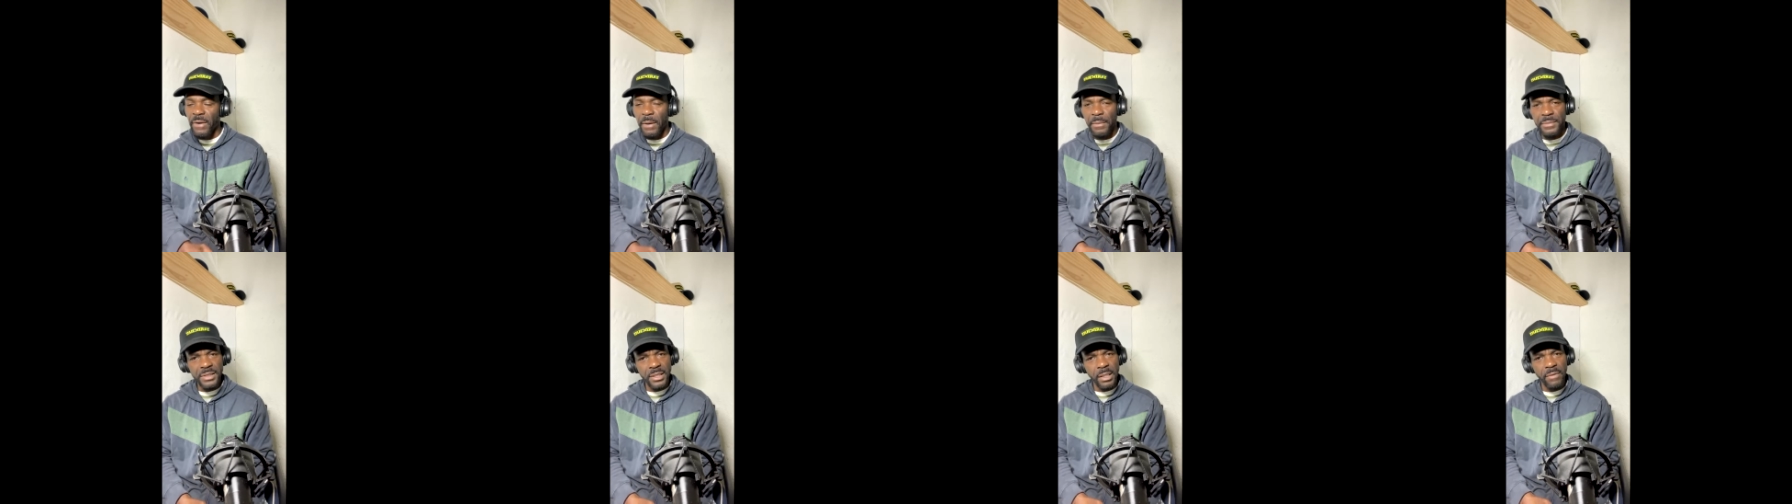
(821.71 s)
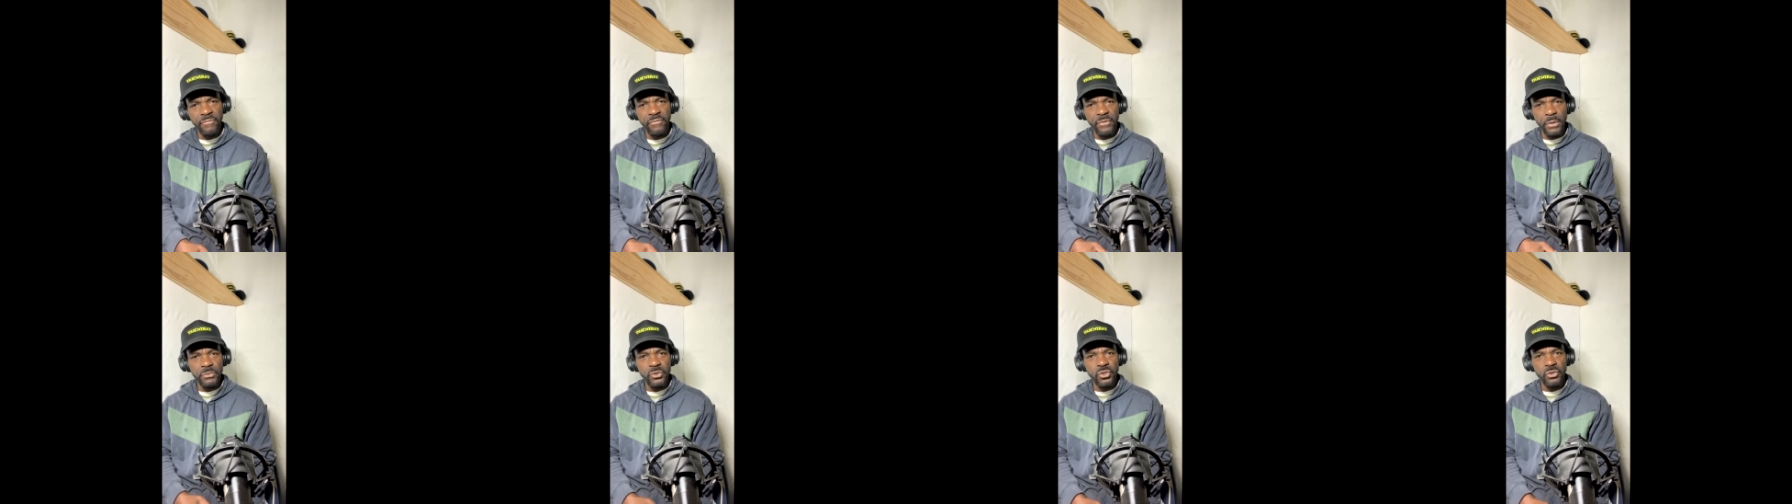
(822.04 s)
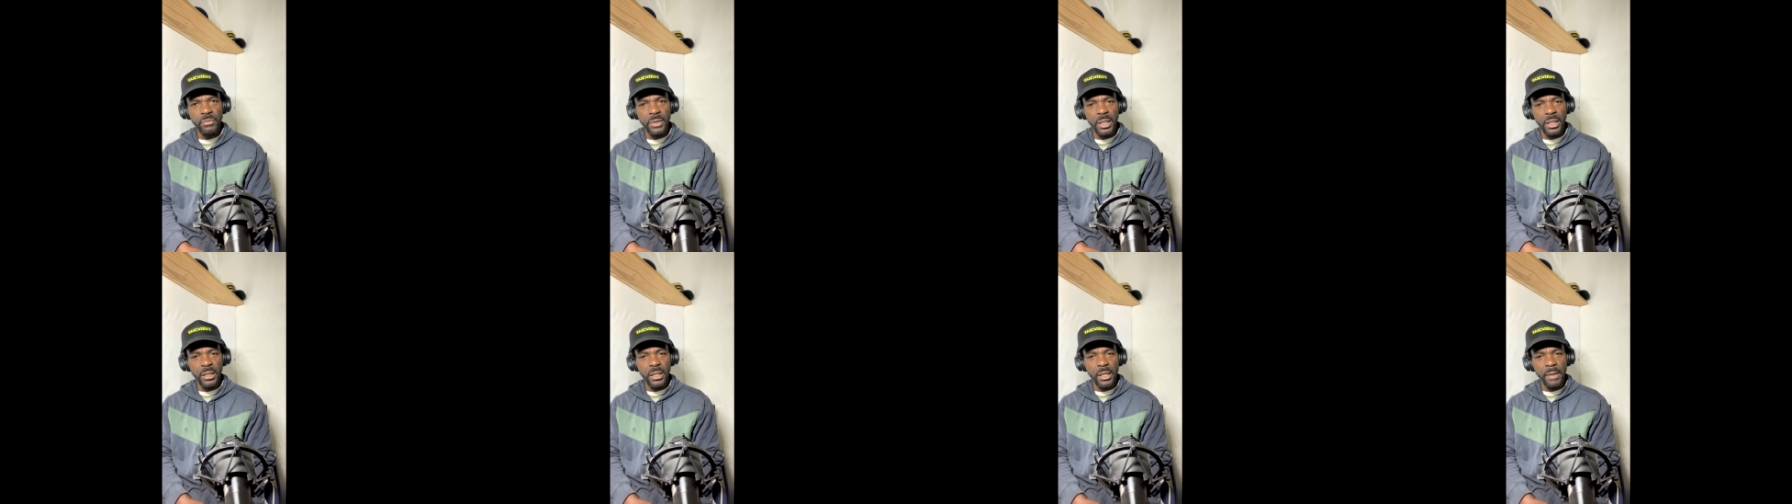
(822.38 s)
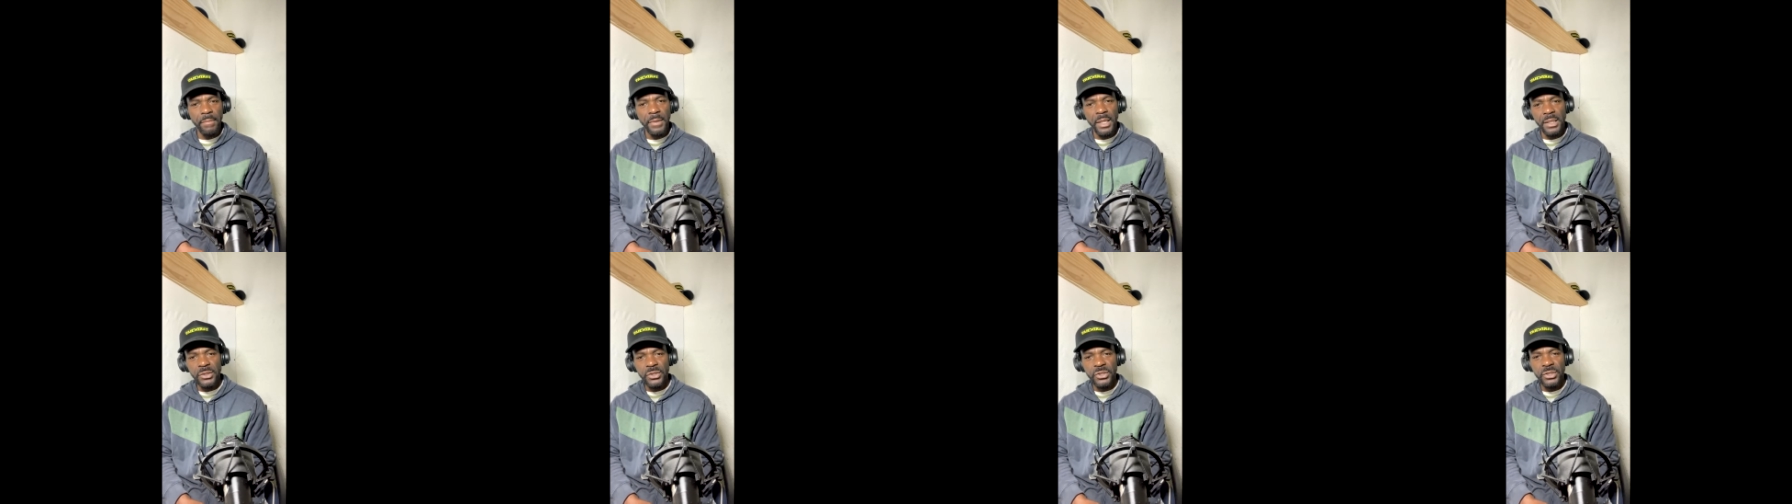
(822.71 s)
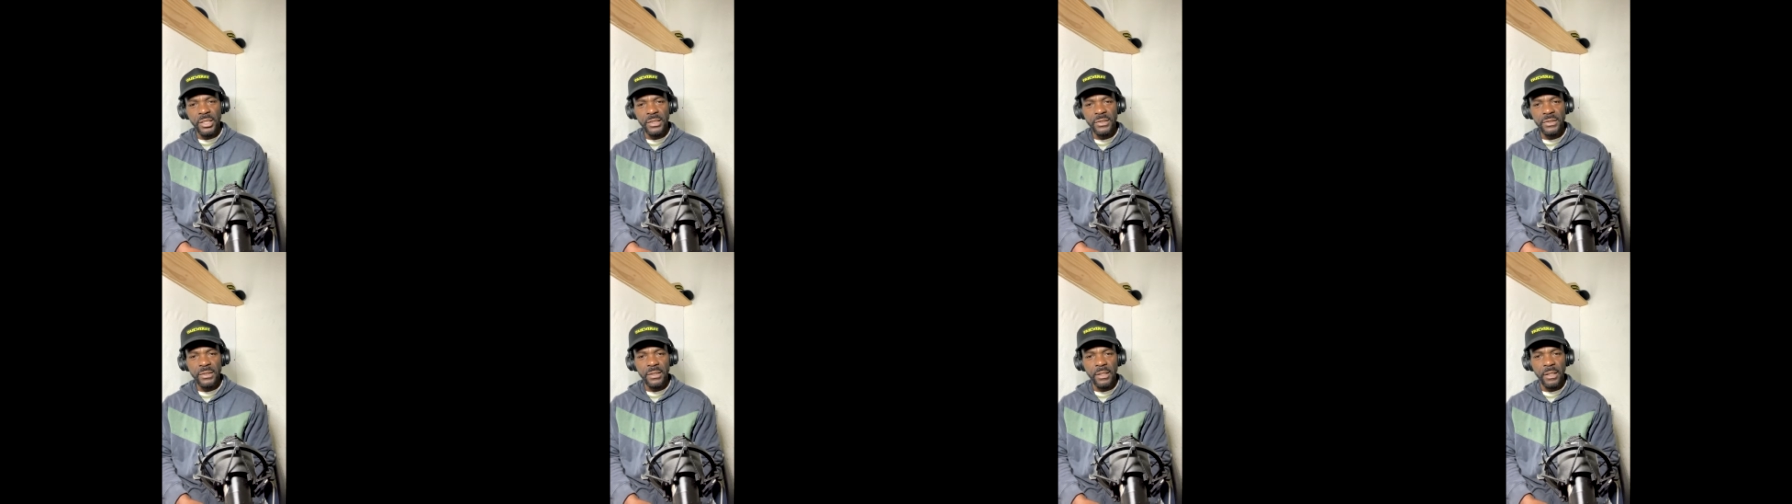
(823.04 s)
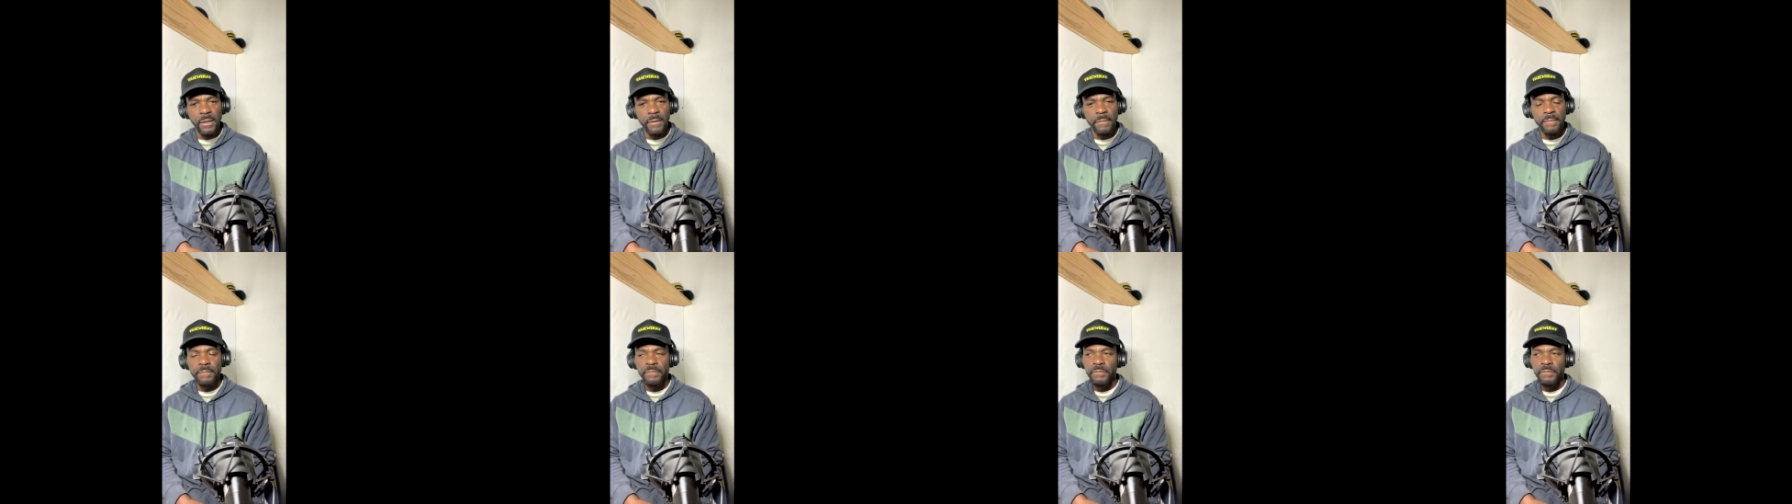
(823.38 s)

I said, "I'm from Jamaica, Manchester."